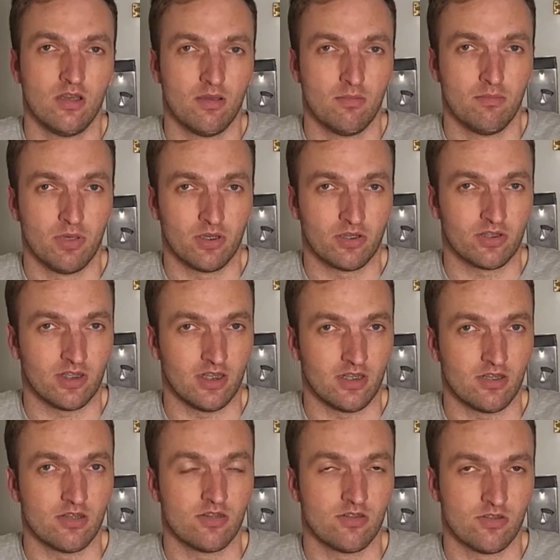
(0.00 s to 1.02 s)
built
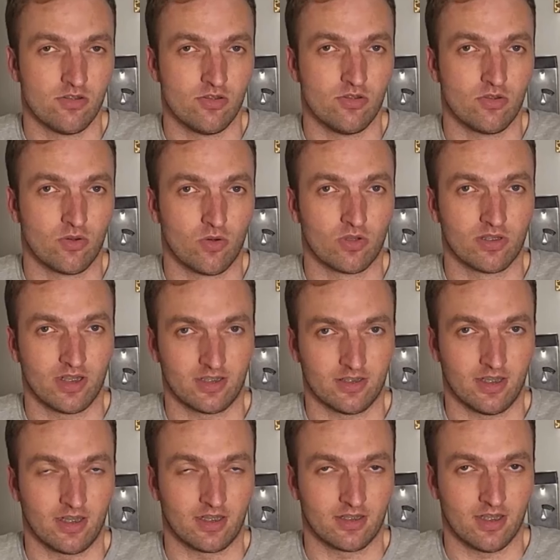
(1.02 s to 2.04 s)
into Cortex
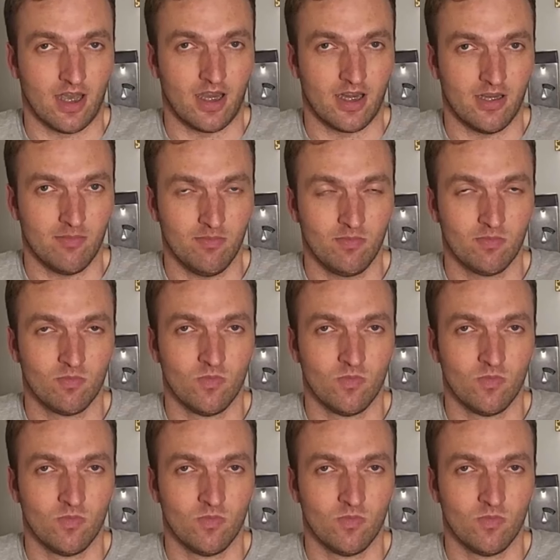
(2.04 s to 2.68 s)
XSIAM,